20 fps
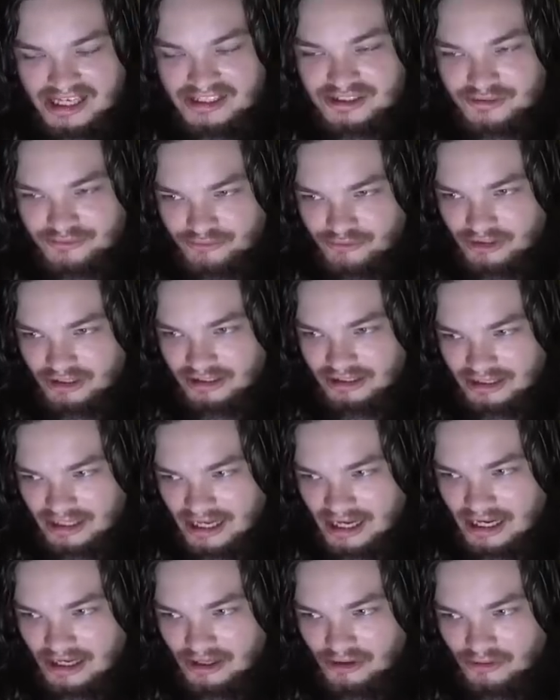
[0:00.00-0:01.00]
As of right
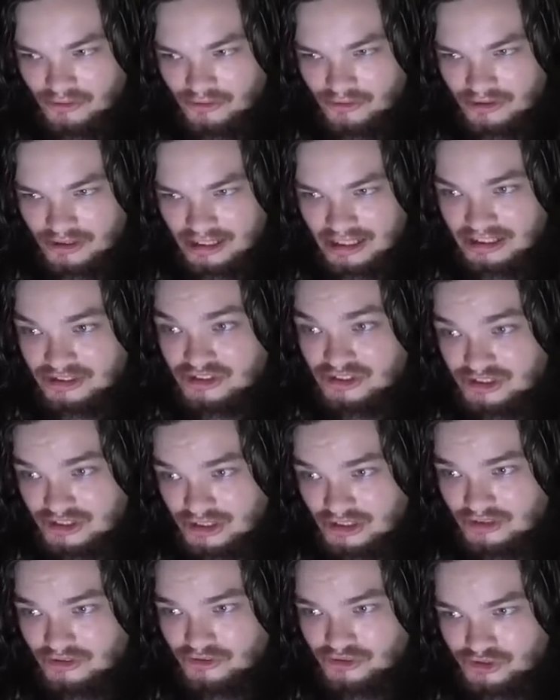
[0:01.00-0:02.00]
now, it's
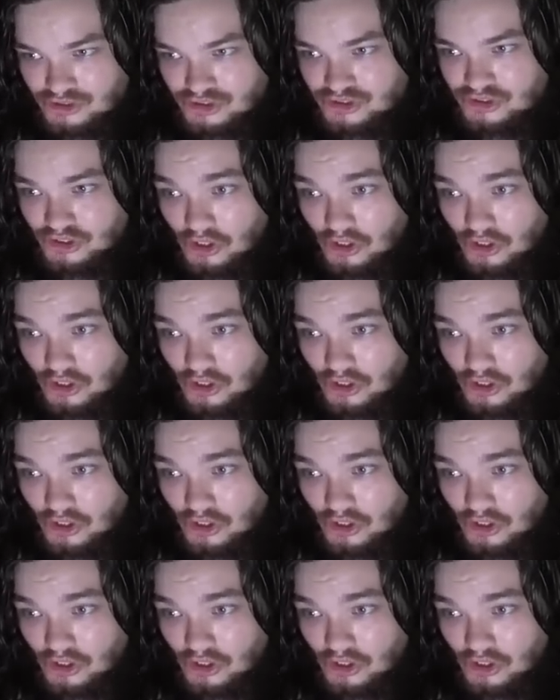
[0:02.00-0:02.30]
still just